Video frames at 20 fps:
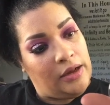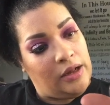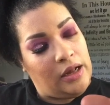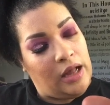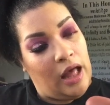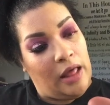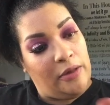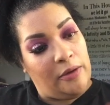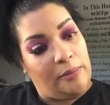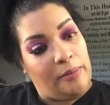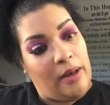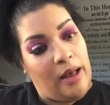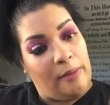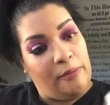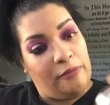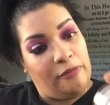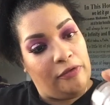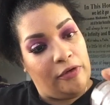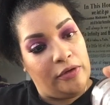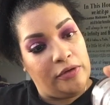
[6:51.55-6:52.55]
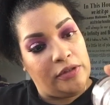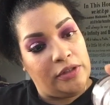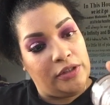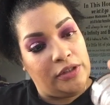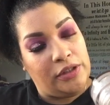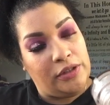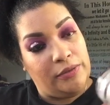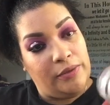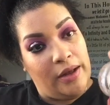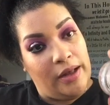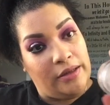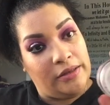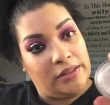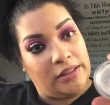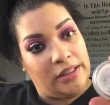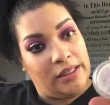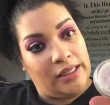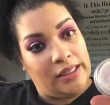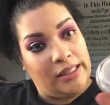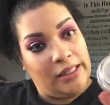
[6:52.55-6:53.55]
ColourPop Frozen 2
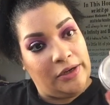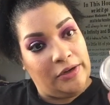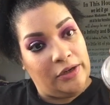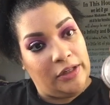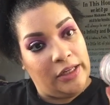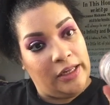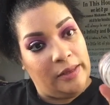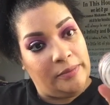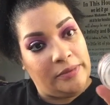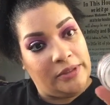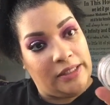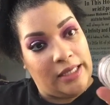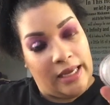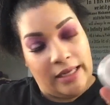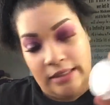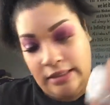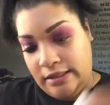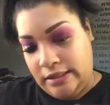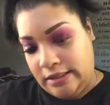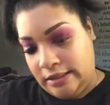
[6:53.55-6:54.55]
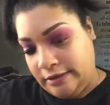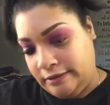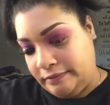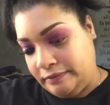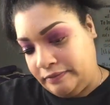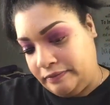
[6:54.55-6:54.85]
Elsa Glitterly Obsessed.